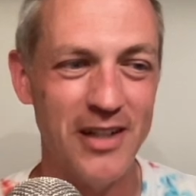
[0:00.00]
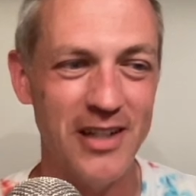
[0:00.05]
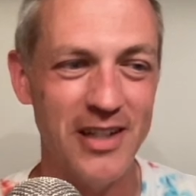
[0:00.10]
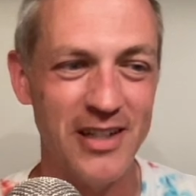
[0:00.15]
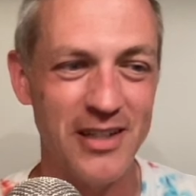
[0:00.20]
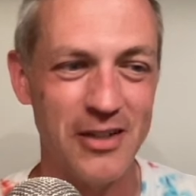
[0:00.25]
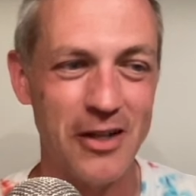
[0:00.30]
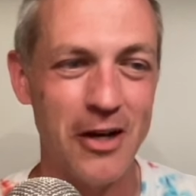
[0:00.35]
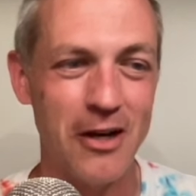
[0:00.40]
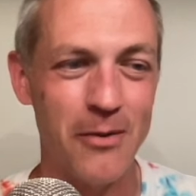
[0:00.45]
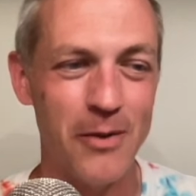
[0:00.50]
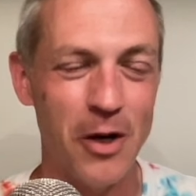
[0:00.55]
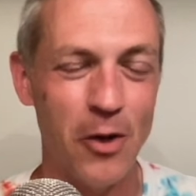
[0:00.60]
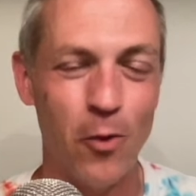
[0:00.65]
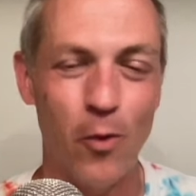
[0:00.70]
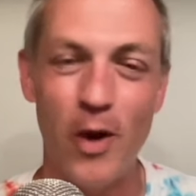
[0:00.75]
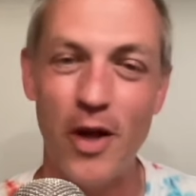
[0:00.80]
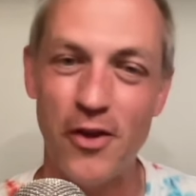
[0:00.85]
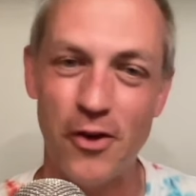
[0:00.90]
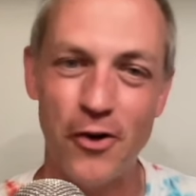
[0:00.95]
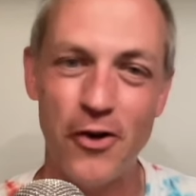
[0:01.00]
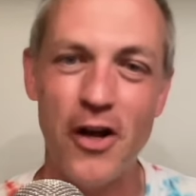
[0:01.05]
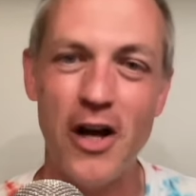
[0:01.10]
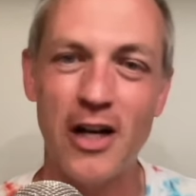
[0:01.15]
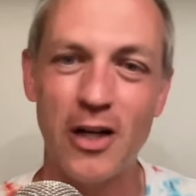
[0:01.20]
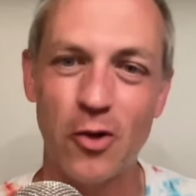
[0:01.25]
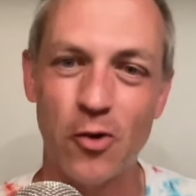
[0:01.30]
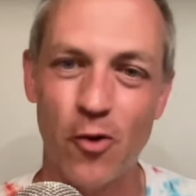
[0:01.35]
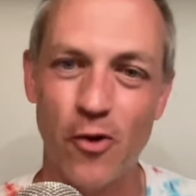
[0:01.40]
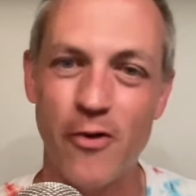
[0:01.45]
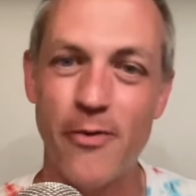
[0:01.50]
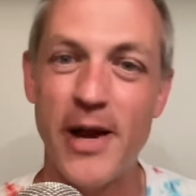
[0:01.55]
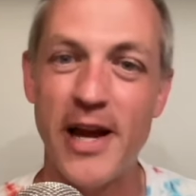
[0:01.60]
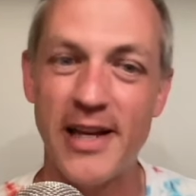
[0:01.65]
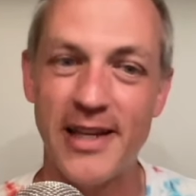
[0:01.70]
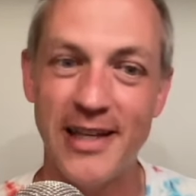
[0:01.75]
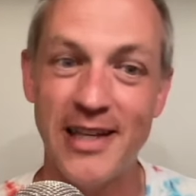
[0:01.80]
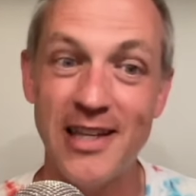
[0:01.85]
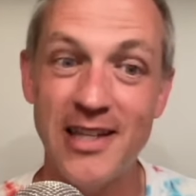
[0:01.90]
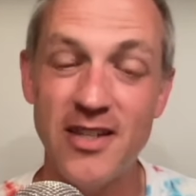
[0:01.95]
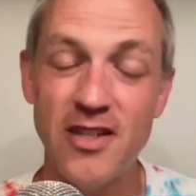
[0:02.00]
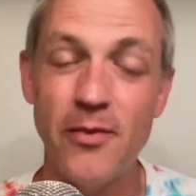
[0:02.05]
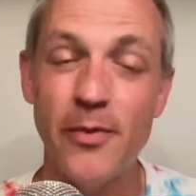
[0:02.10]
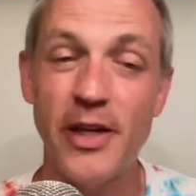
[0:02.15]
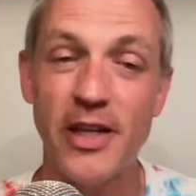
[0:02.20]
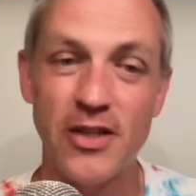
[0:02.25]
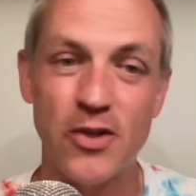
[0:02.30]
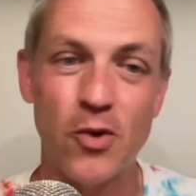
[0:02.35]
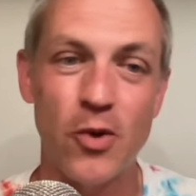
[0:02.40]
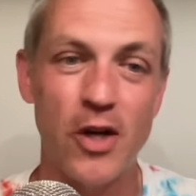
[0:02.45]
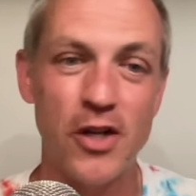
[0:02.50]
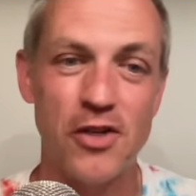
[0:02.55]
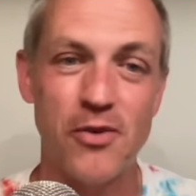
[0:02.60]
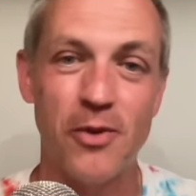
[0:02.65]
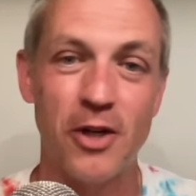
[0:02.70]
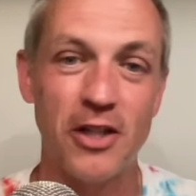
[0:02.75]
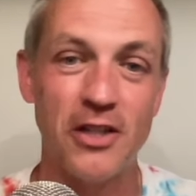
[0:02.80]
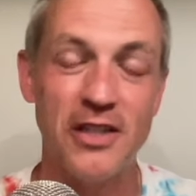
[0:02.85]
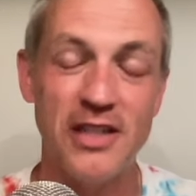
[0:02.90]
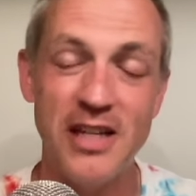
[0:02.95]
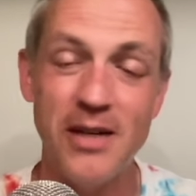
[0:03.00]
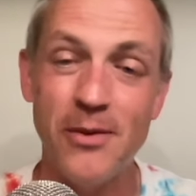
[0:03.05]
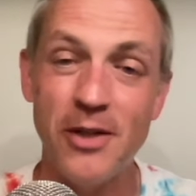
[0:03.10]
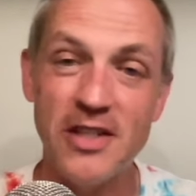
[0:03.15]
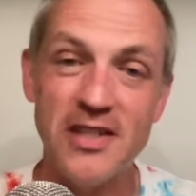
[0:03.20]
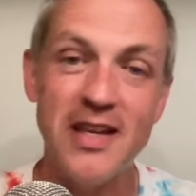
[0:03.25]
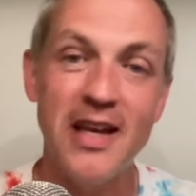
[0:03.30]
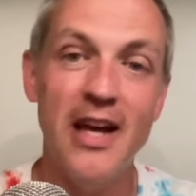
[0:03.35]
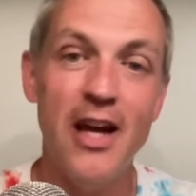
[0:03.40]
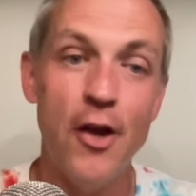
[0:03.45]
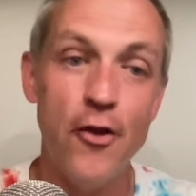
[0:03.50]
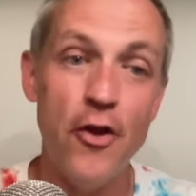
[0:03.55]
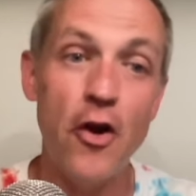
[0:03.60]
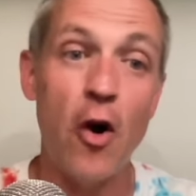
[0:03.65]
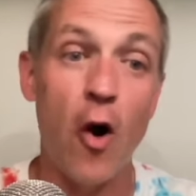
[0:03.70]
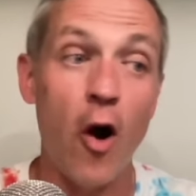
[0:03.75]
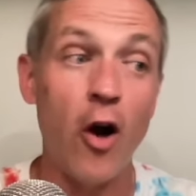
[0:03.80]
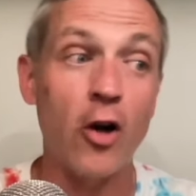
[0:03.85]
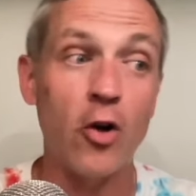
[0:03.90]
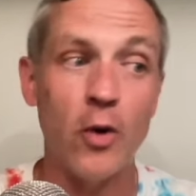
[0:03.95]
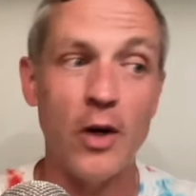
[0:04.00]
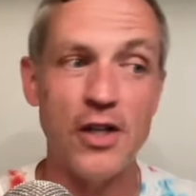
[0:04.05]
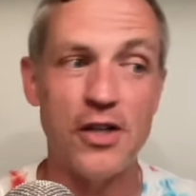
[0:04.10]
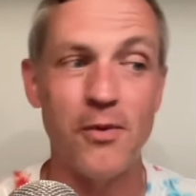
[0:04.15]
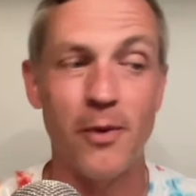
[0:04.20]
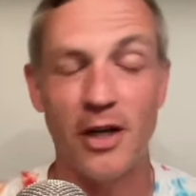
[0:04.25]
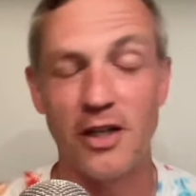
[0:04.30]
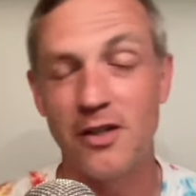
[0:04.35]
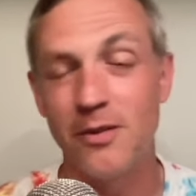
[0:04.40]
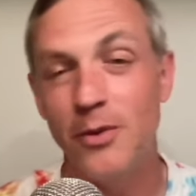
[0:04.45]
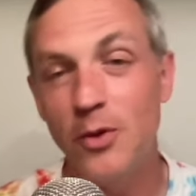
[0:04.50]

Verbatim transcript: uh, talk about whether or not quarterback is the biggest question mark in the team because there are question marks.